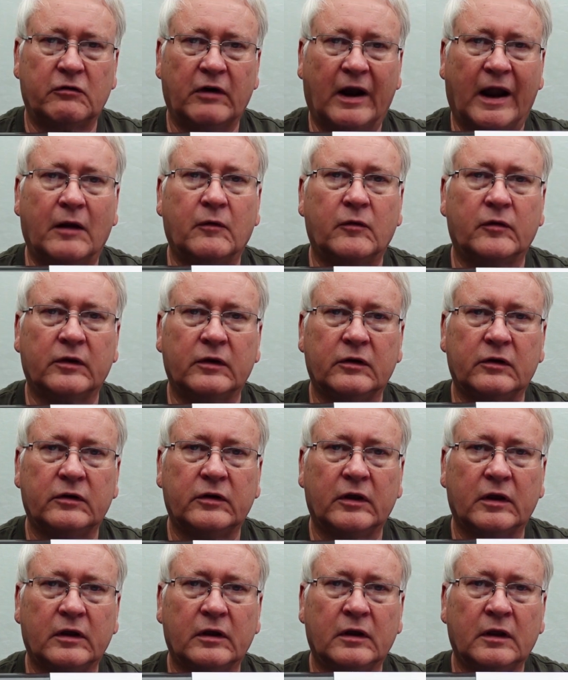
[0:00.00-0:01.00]
around,
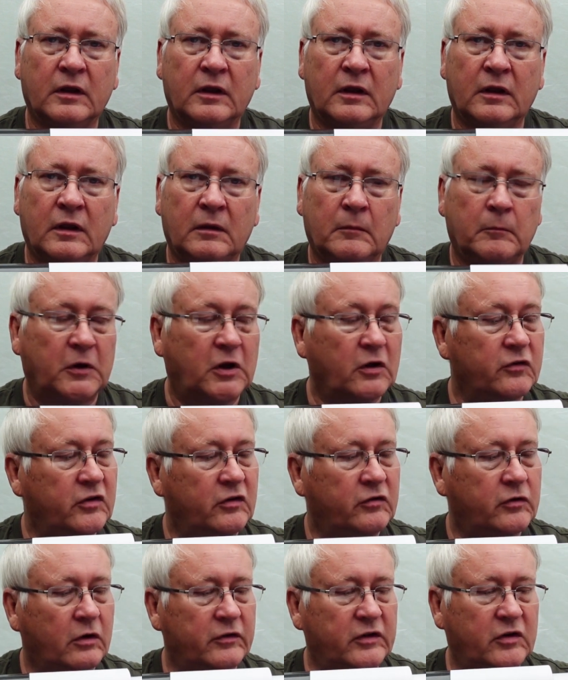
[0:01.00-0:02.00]
and because
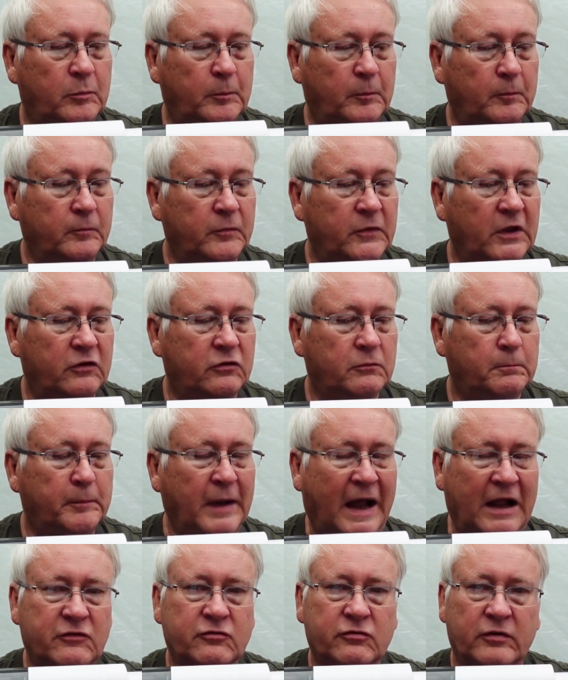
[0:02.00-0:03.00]
it's got this
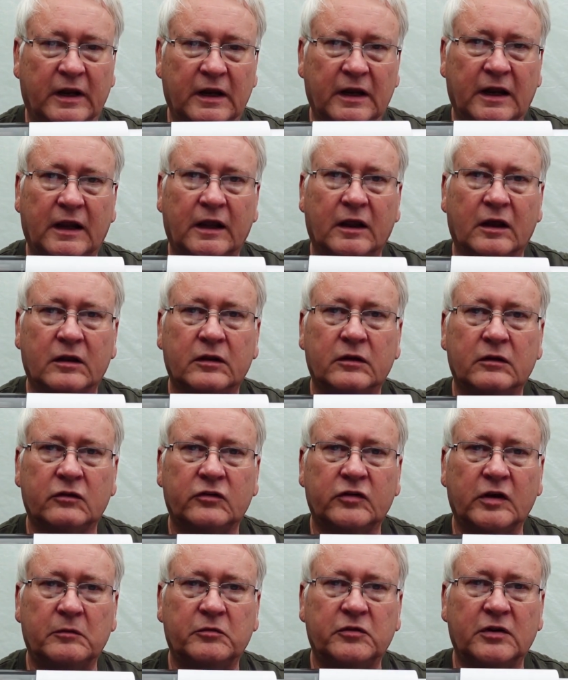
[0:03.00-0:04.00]
battery in here that
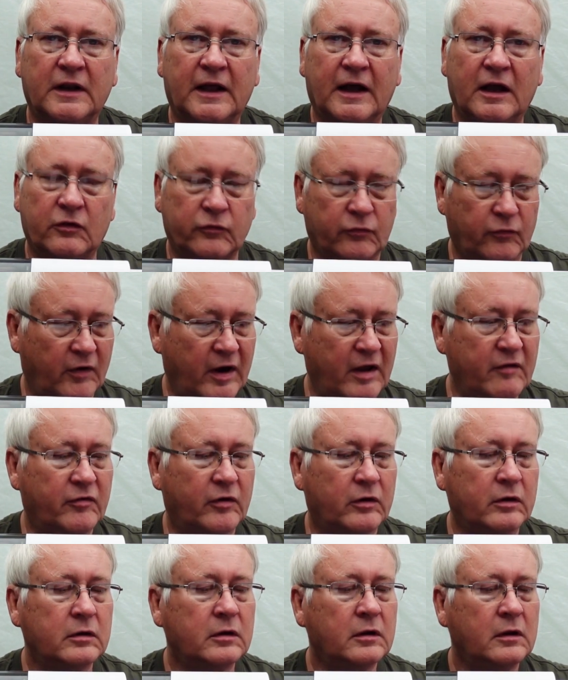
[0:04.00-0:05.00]
seems to last
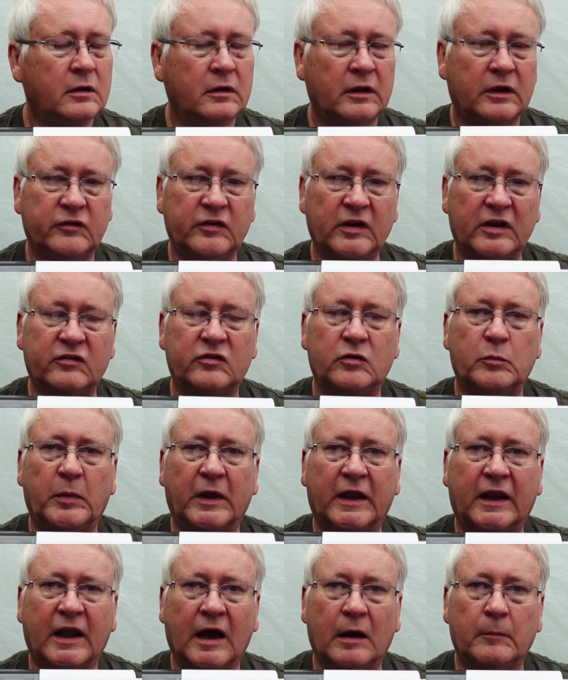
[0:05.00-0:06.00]
forever, it's easy to
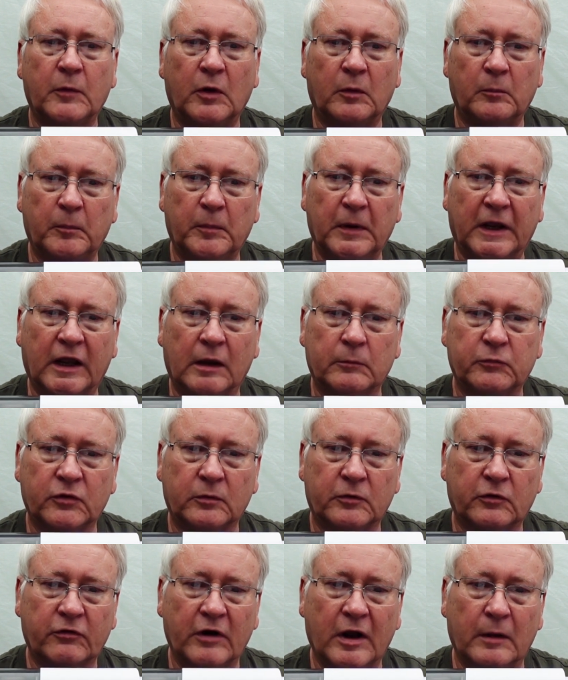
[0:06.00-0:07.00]
pick up
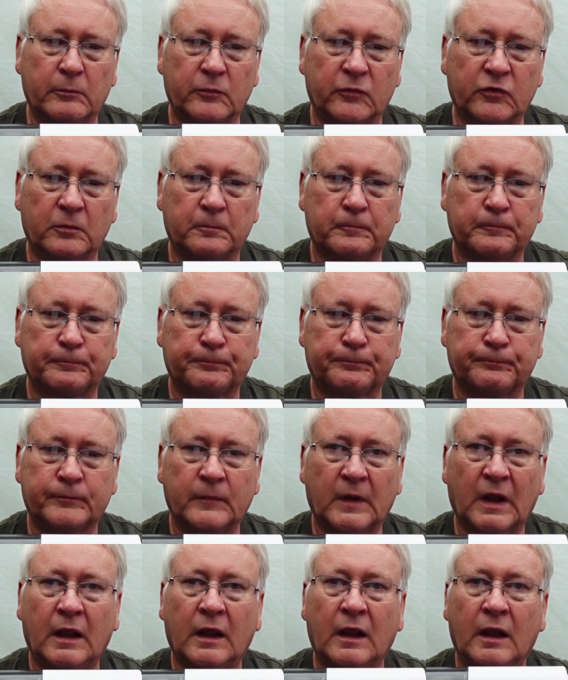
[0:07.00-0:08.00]
some crumbs.
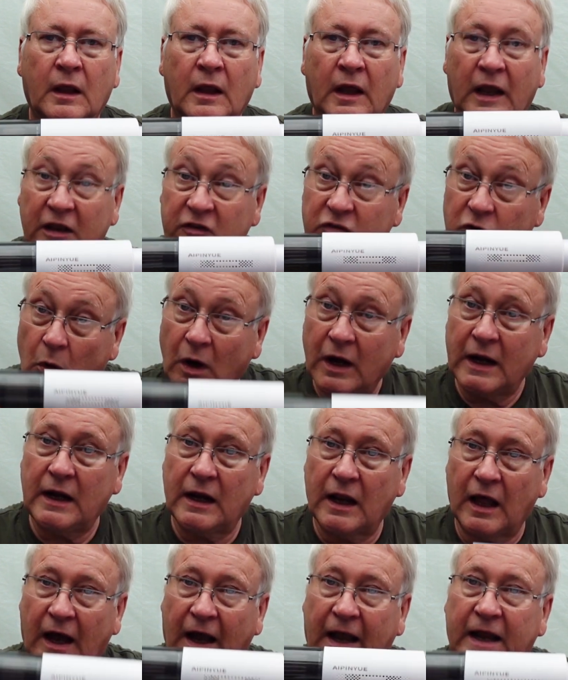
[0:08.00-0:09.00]
It's quite
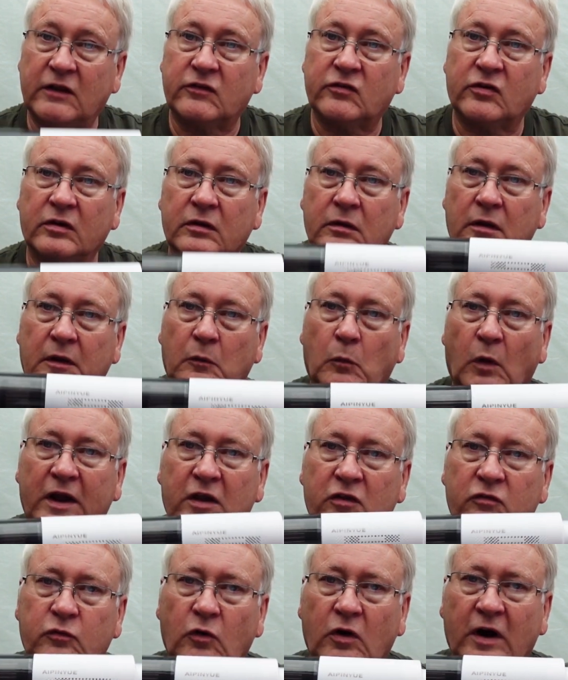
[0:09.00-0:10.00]
light. It
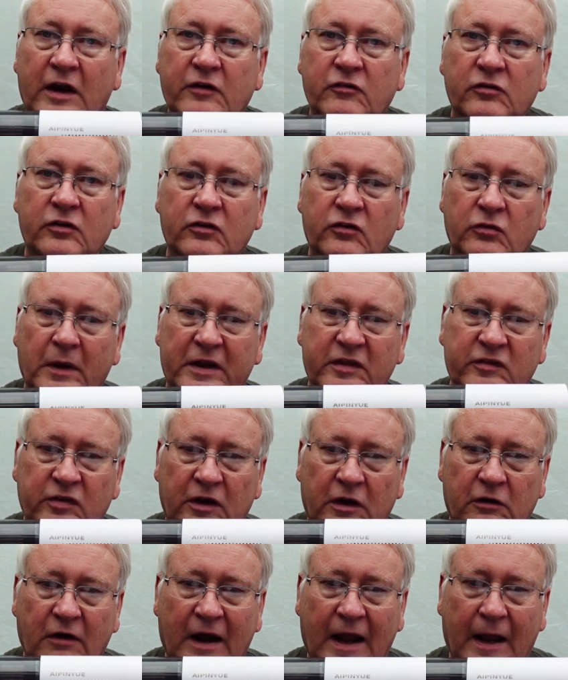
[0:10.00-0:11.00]
weighs 420
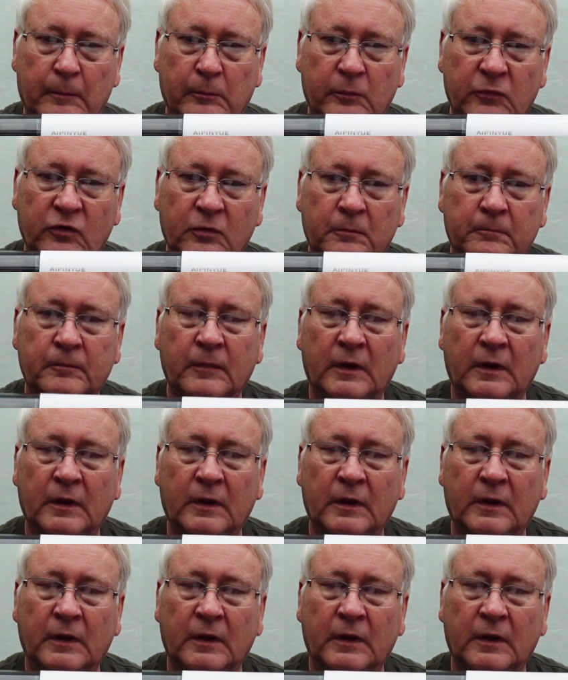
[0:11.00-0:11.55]
grams.